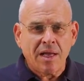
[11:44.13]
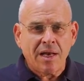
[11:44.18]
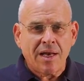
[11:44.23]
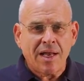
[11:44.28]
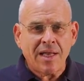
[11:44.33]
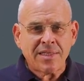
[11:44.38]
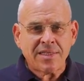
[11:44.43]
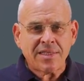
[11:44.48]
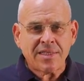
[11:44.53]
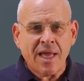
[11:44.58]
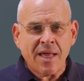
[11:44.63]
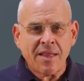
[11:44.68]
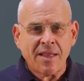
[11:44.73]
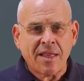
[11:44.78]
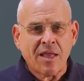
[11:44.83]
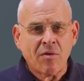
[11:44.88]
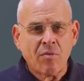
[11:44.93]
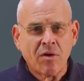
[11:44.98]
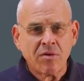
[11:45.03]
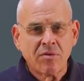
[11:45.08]
Let's say
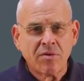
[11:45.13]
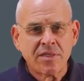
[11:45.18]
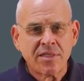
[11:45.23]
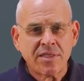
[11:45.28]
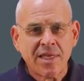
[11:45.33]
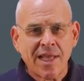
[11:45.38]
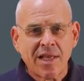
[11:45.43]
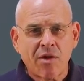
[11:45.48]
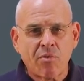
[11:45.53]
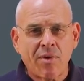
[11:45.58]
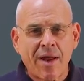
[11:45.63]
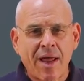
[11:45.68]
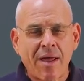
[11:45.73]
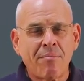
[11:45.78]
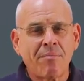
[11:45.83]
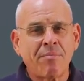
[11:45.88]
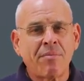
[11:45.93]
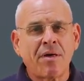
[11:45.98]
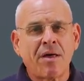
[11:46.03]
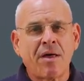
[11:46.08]
that I want to set
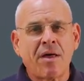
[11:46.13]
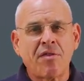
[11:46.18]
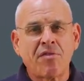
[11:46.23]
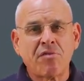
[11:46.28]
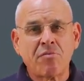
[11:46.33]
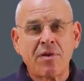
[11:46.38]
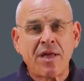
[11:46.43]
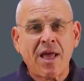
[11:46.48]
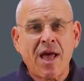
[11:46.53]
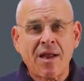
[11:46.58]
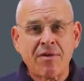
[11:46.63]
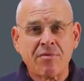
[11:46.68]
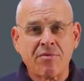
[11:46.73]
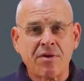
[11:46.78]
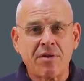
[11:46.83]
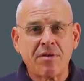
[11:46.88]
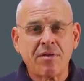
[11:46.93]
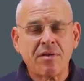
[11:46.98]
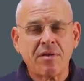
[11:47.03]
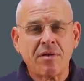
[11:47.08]
RAM uh,
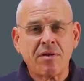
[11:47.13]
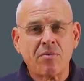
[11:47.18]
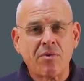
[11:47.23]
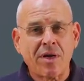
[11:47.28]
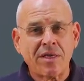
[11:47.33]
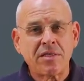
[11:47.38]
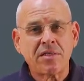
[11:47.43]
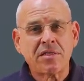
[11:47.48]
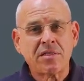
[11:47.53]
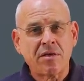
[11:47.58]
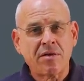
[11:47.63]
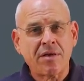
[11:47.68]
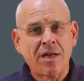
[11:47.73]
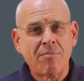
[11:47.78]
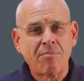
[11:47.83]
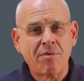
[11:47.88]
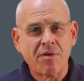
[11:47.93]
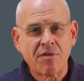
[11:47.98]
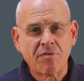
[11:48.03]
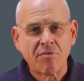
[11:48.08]
300, register
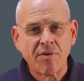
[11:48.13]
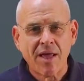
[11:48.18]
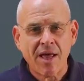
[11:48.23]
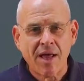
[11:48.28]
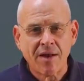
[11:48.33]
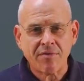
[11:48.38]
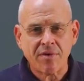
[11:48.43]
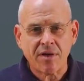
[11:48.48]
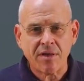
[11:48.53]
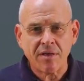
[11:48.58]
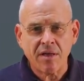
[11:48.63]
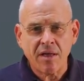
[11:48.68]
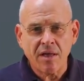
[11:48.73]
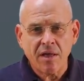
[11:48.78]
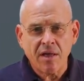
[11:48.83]
number 300,